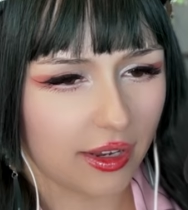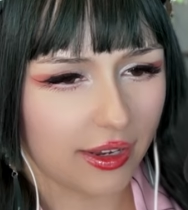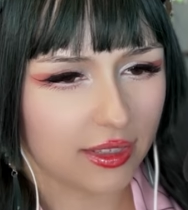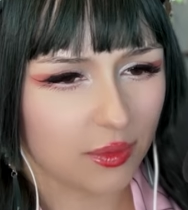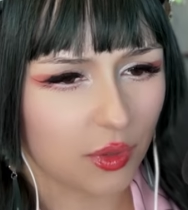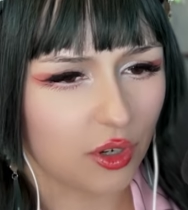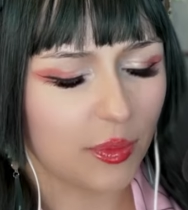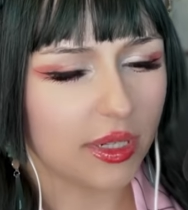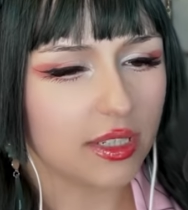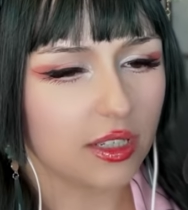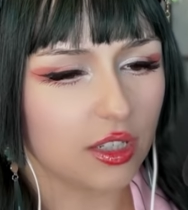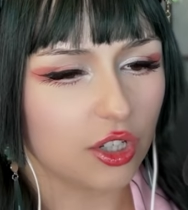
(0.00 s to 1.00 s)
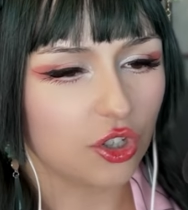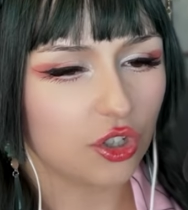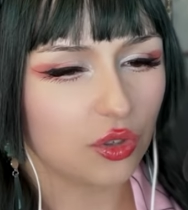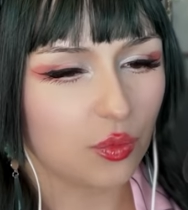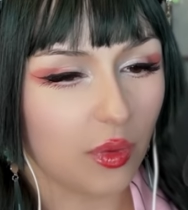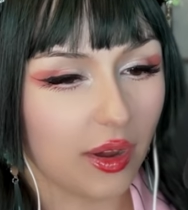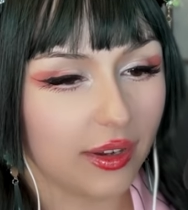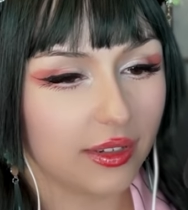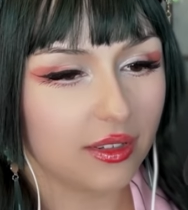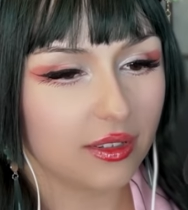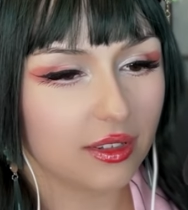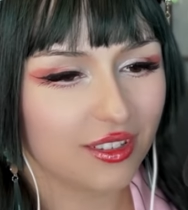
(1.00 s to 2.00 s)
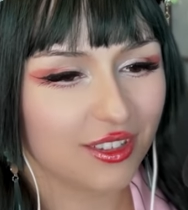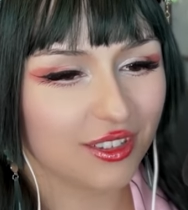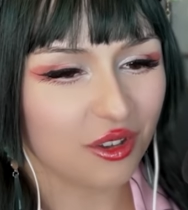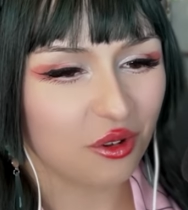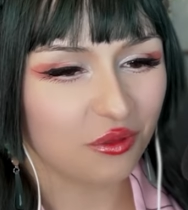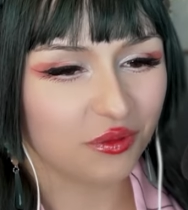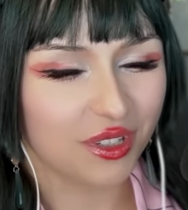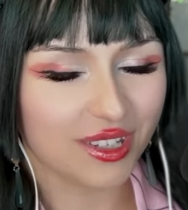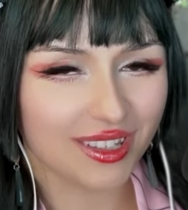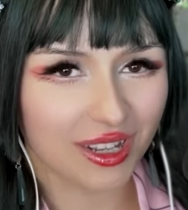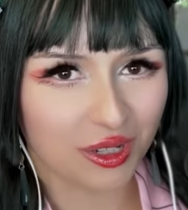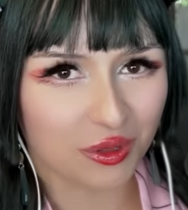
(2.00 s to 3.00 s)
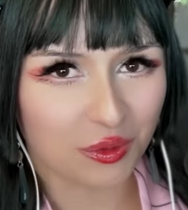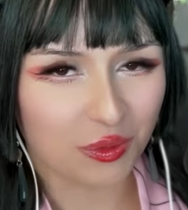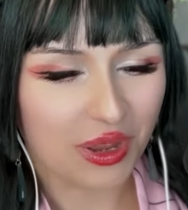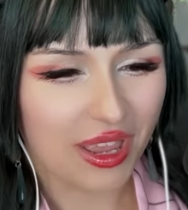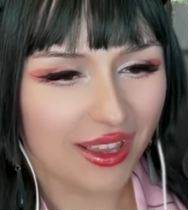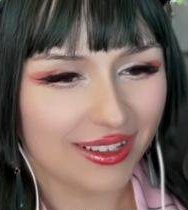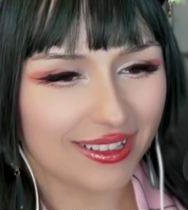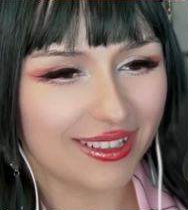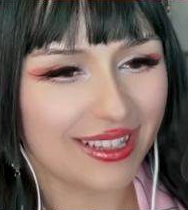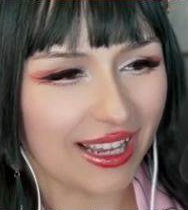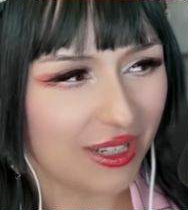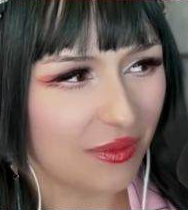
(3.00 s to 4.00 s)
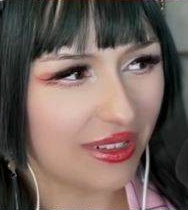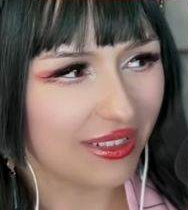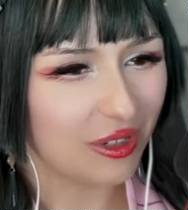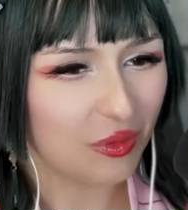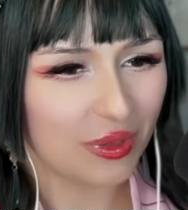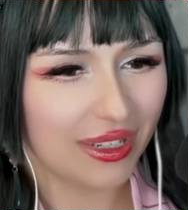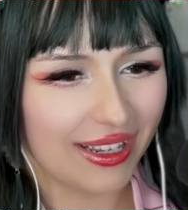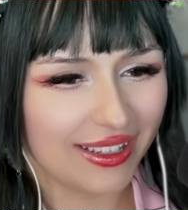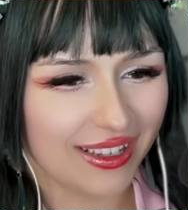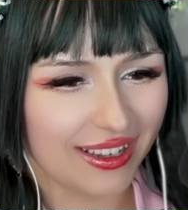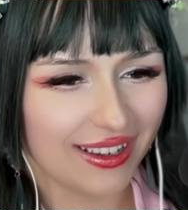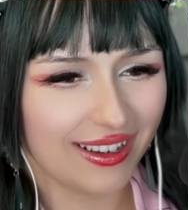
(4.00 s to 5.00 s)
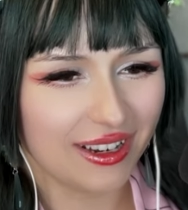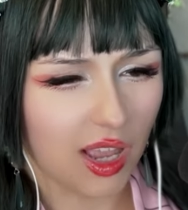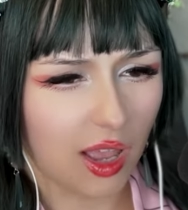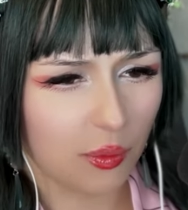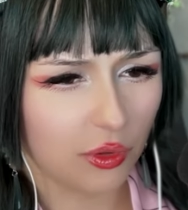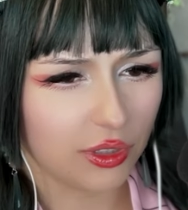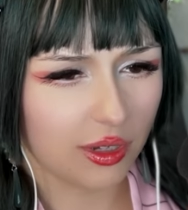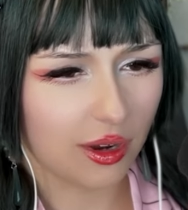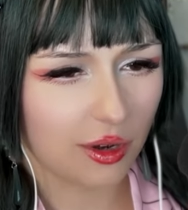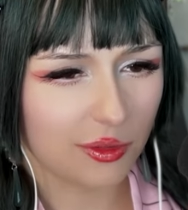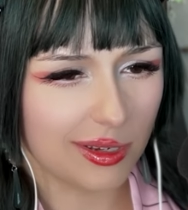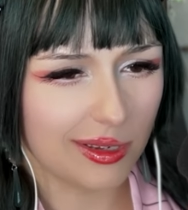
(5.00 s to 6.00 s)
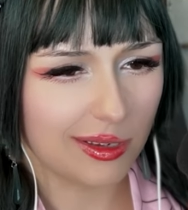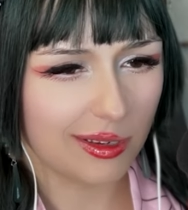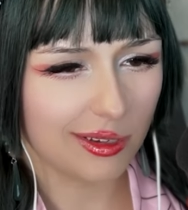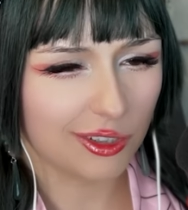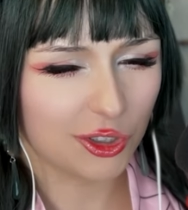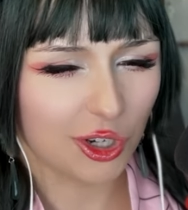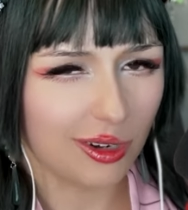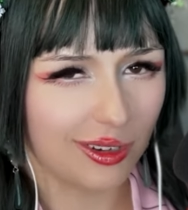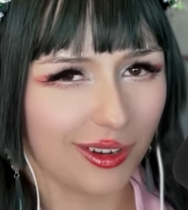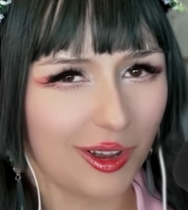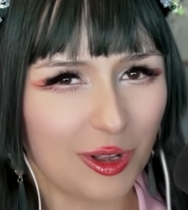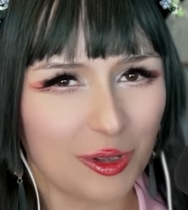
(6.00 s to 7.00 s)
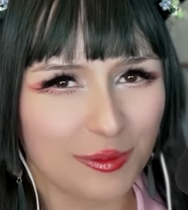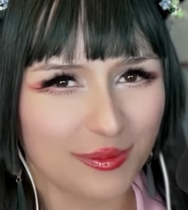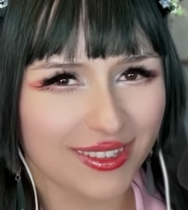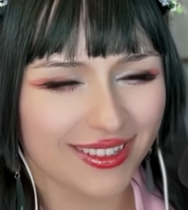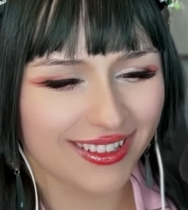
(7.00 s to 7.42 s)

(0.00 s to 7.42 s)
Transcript: experimenting, she might solve this clue. So this anime is a little bit like Apothecary Sherlock Holmes.